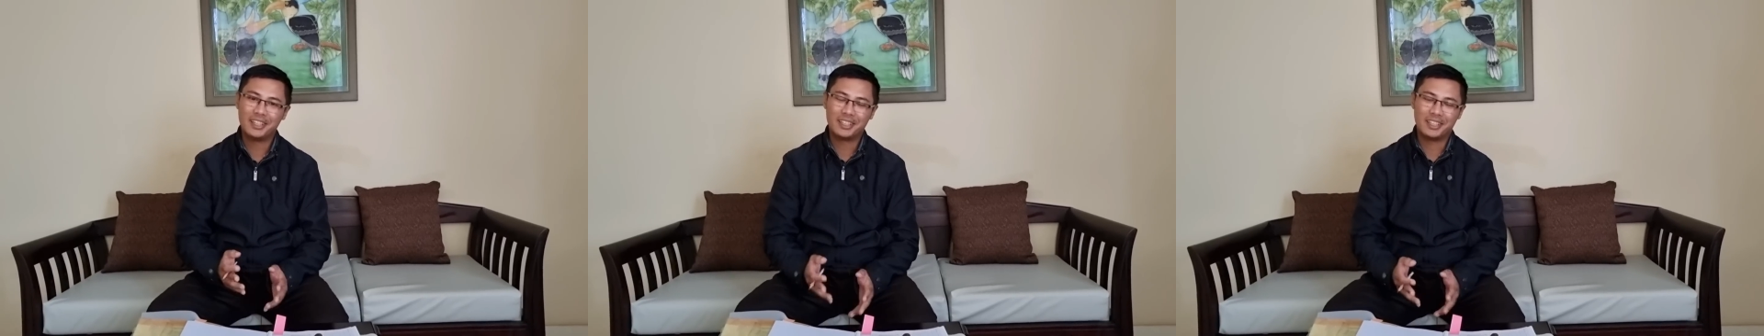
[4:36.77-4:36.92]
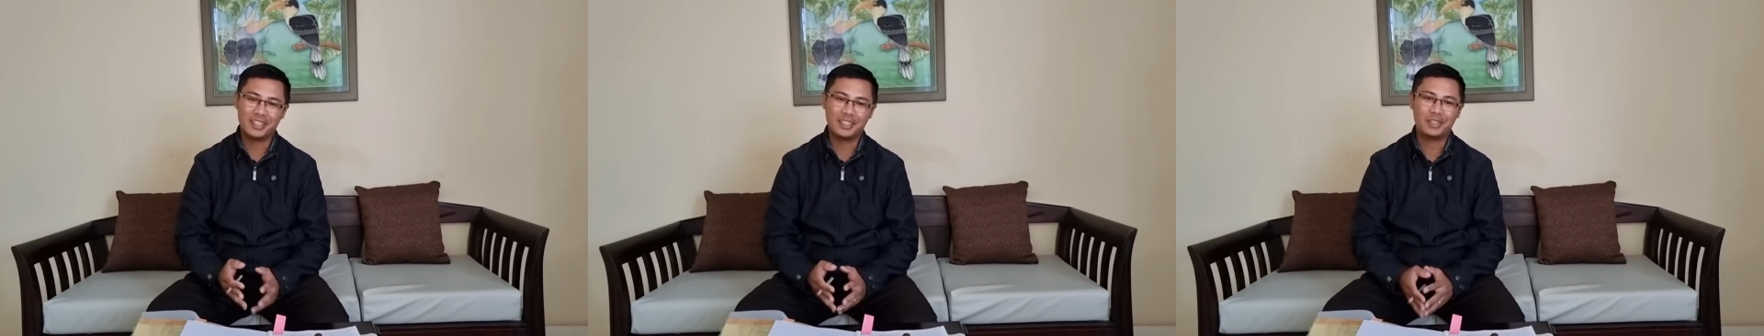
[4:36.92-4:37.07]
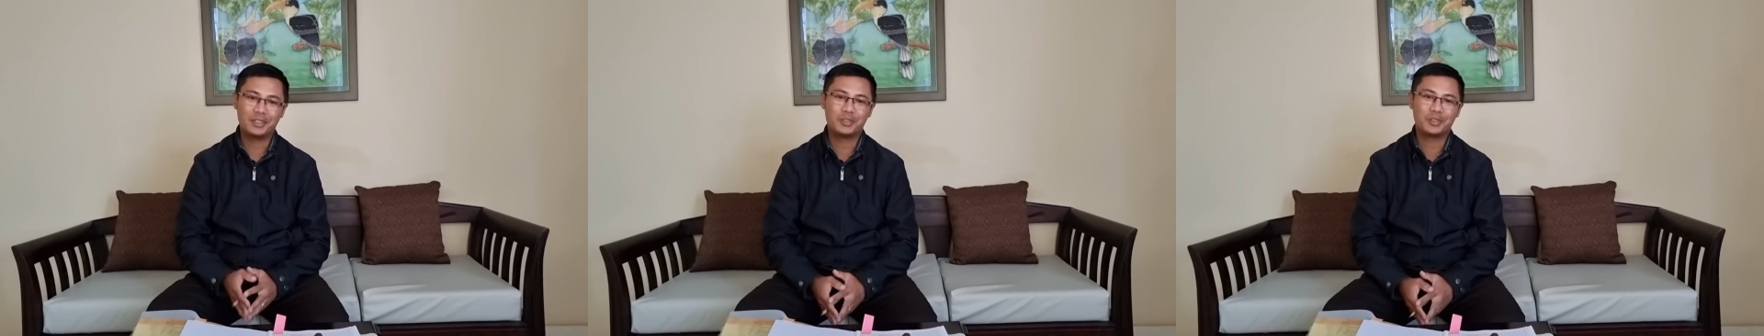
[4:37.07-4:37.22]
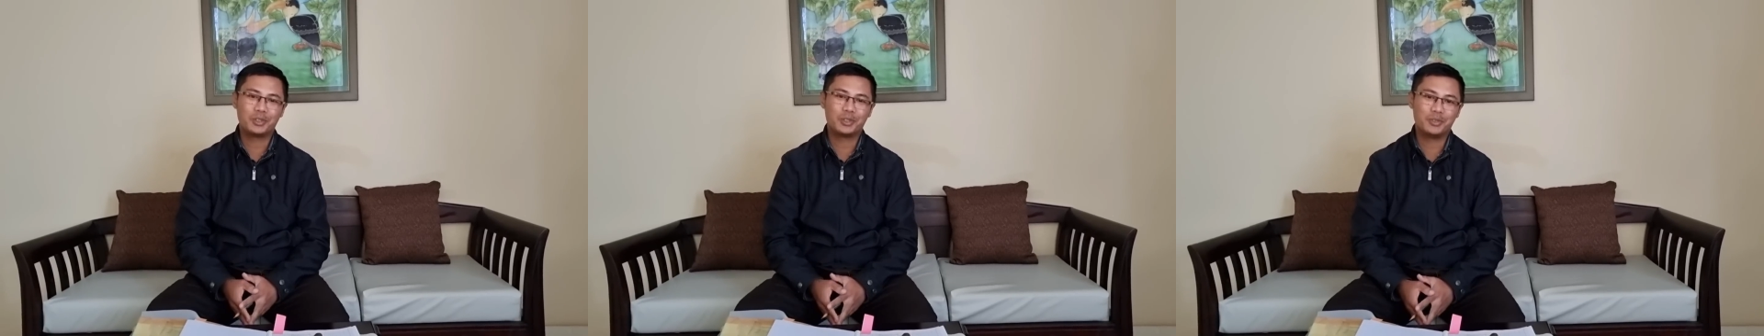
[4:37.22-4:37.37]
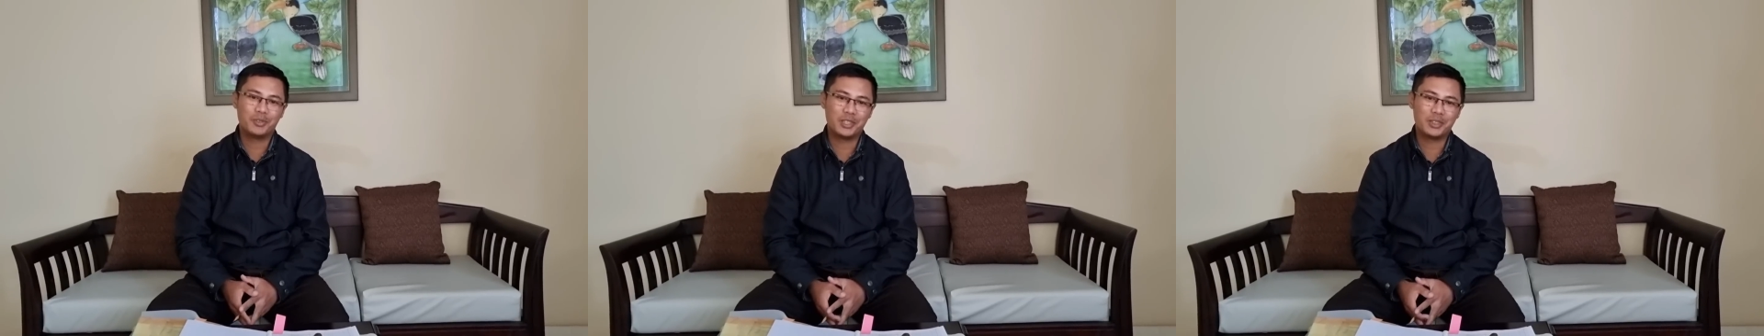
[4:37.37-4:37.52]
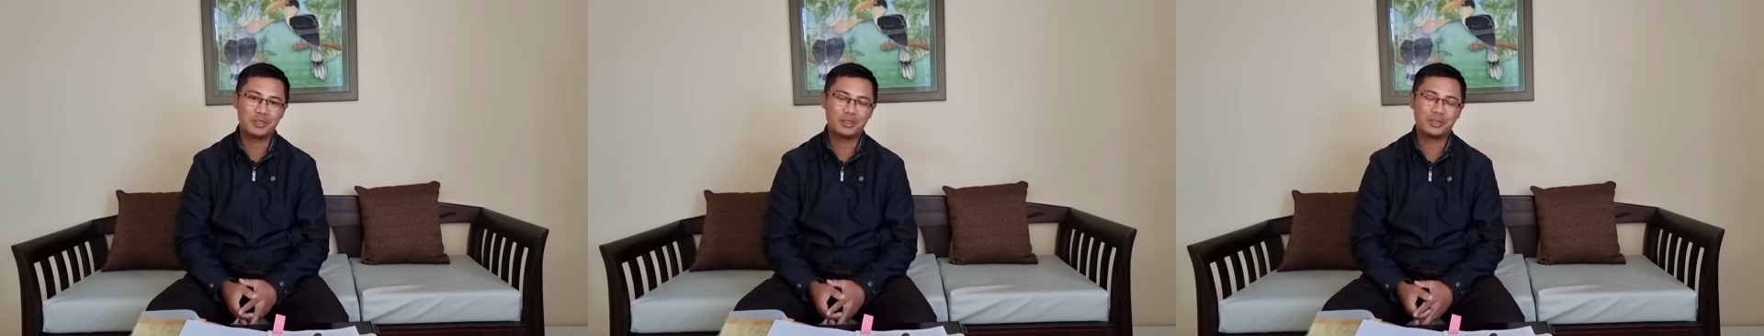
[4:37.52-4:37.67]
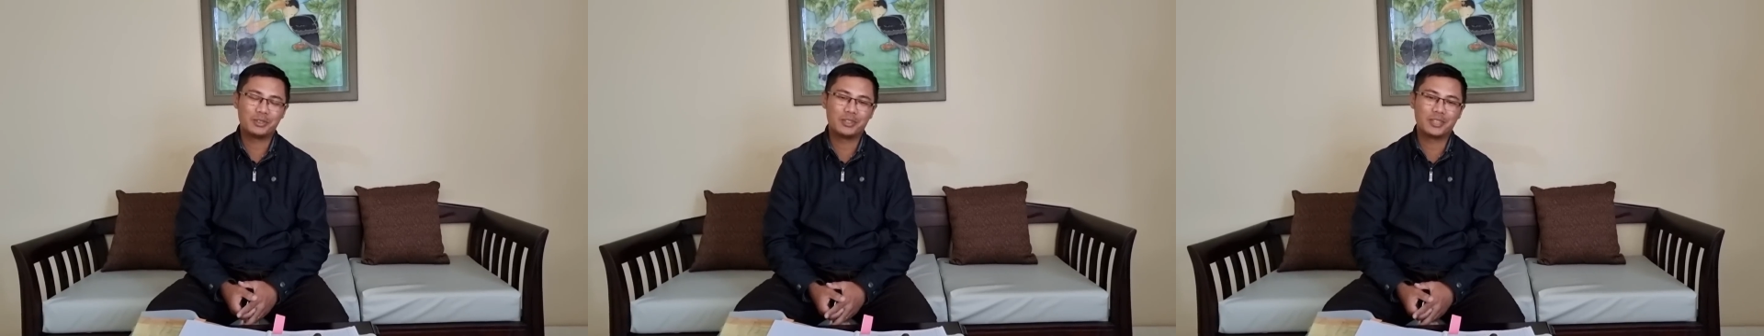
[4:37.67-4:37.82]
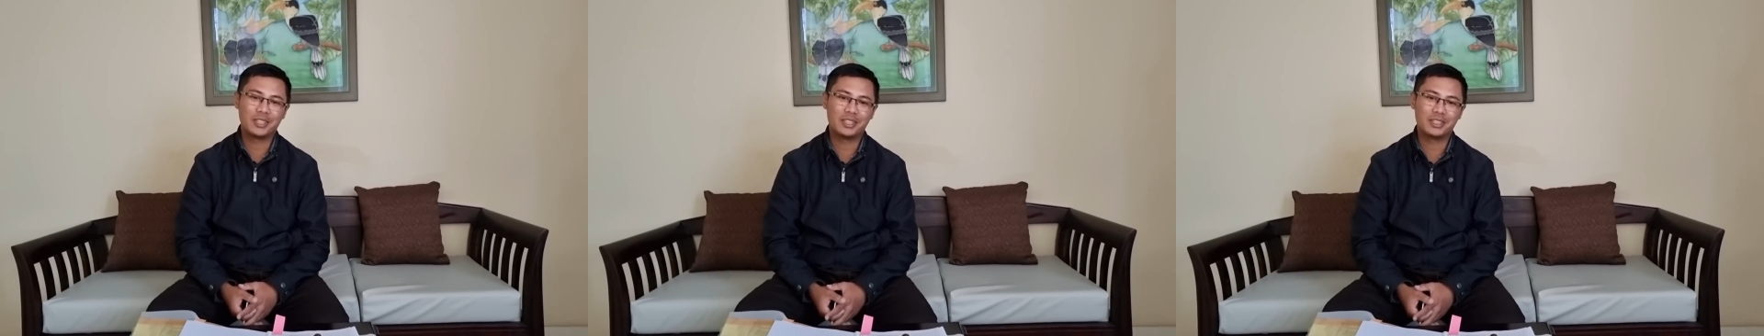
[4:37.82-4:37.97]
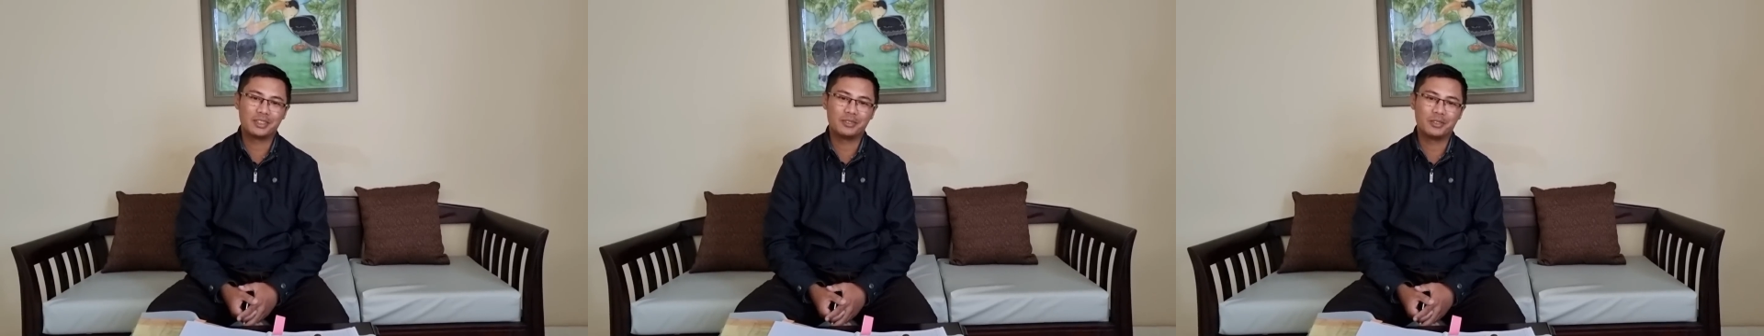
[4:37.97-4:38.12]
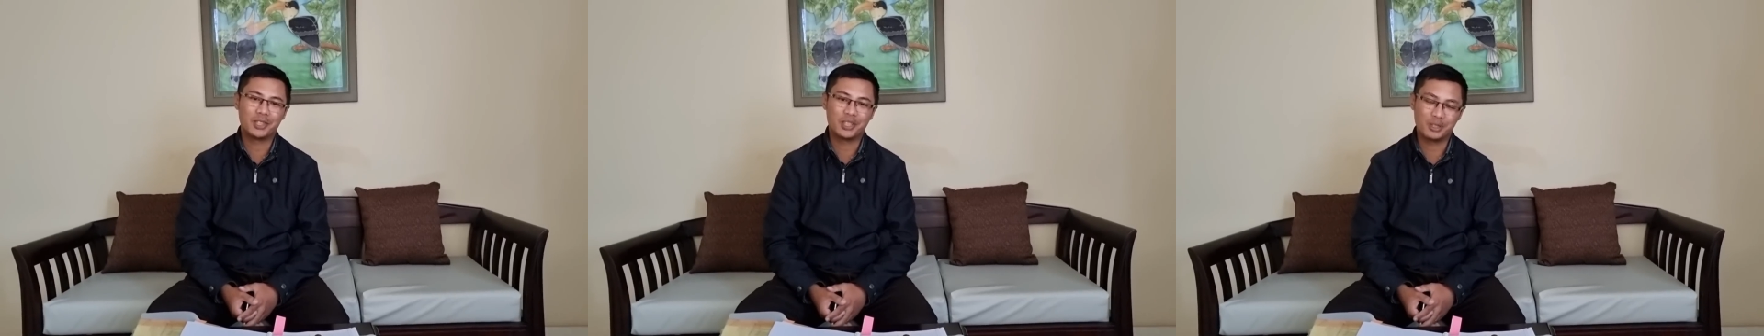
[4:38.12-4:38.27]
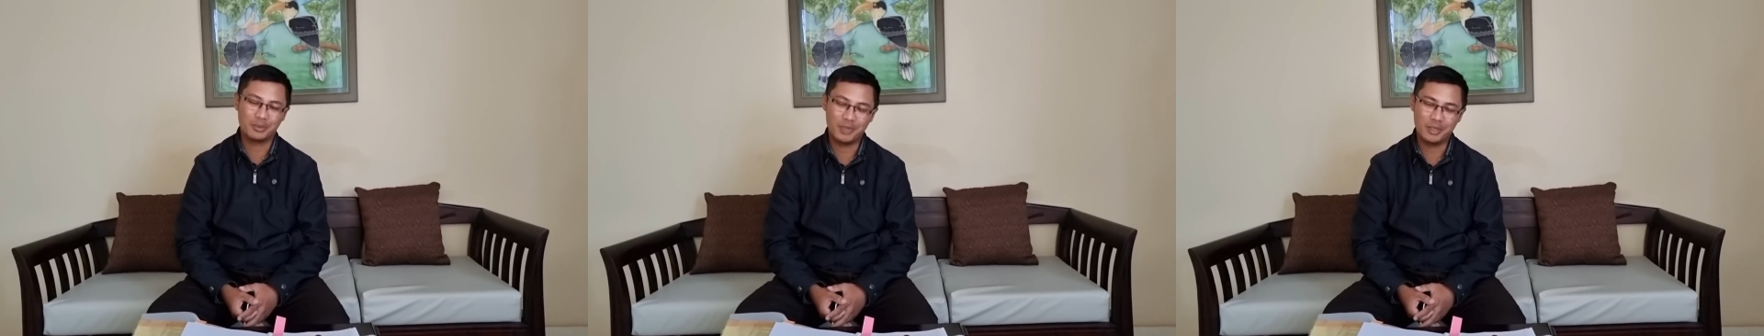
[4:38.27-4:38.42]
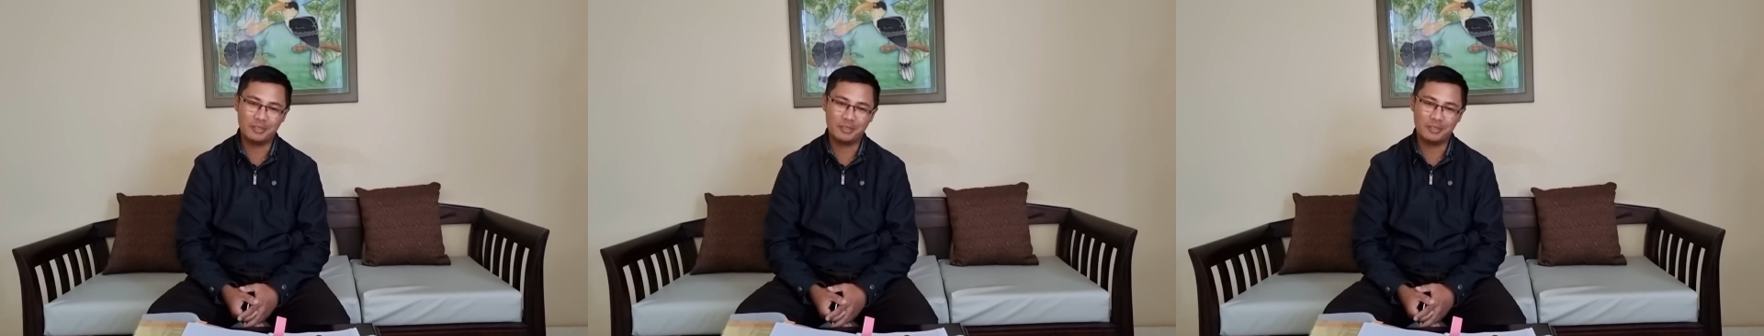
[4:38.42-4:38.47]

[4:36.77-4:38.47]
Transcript: Thank you so much for watching